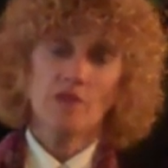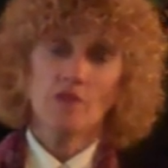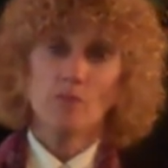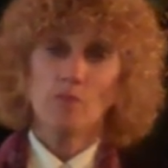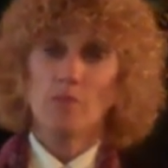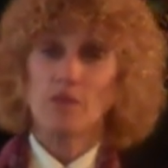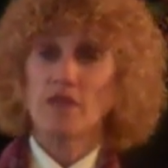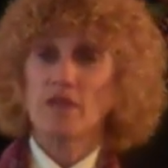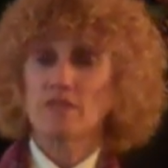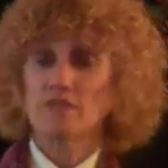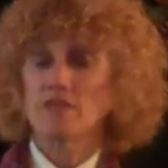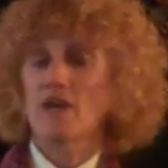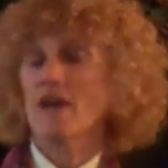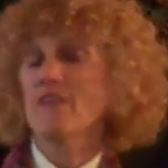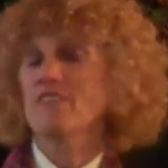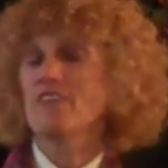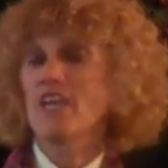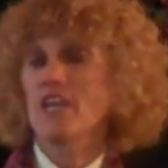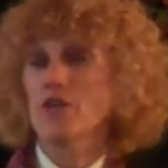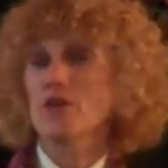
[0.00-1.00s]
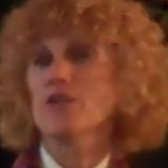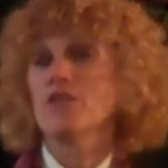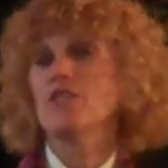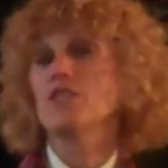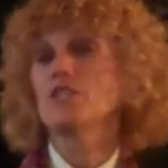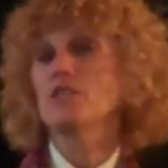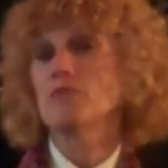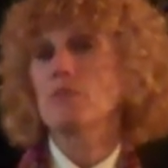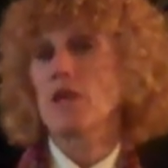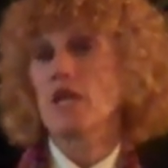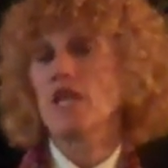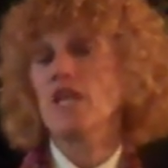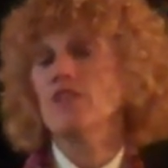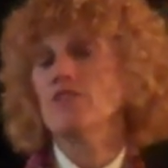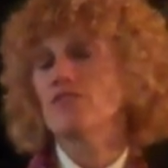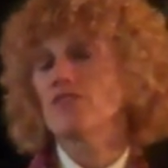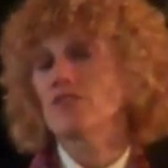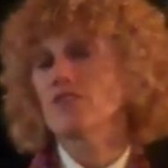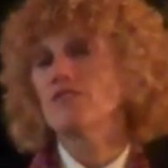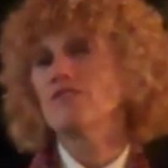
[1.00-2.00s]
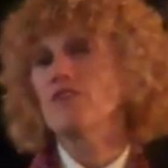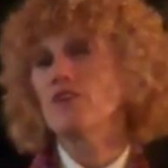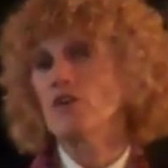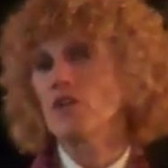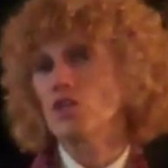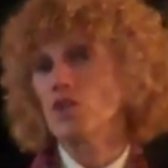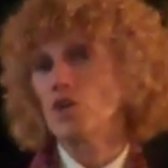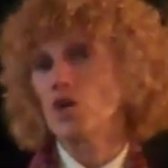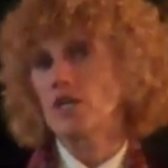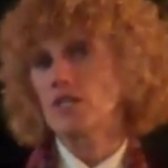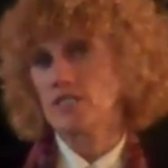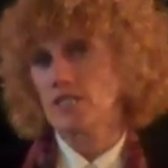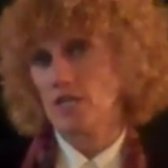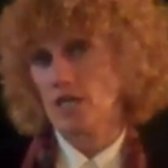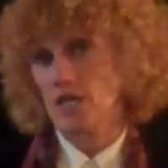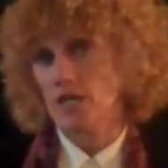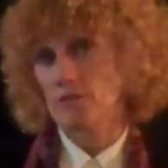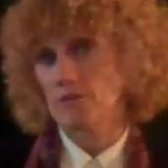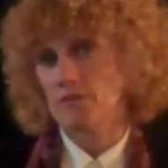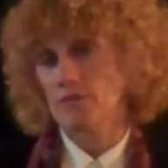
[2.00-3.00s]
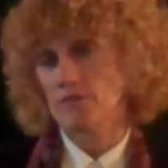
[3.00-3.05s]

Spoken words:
because I've carried this pain for a very long time,